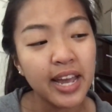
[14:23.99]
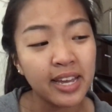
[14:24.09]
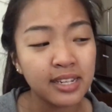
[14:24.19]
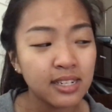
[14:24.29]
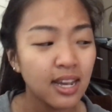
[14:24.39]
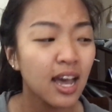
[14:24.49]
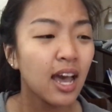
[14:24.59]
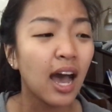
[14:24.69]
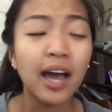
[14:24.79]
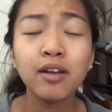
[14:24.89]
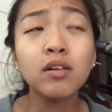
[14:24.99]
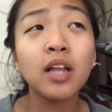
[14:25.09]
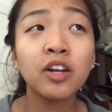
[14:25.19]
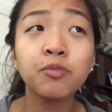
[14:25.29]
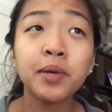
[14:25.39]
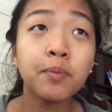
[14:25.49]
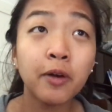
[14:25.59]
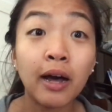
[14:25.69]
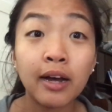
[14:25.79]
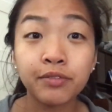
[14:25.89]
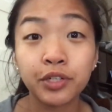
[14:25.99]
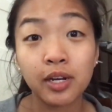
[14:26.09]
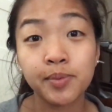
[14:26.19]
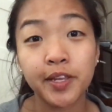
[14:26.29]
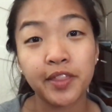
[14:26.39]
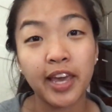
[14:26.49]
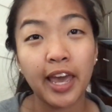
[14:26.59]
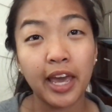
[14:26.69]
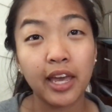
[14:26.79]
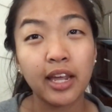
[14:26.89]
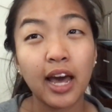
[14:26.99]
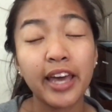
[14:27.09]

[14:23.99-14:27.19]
And I know a lot of people have jobs that they hate.